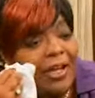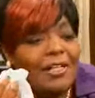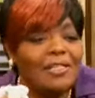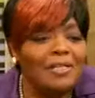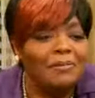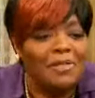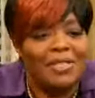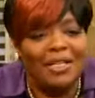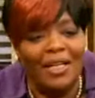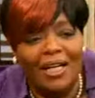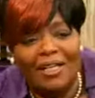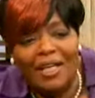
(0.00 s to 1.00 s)
some
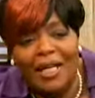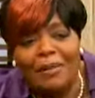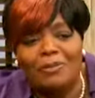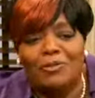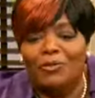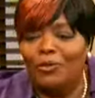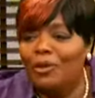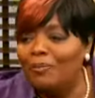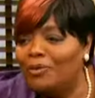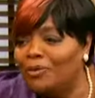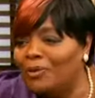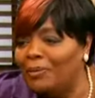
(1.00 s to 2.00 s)
select names for him
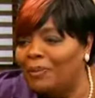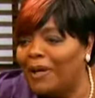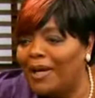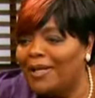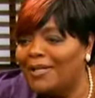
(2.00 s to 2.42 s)
through the past,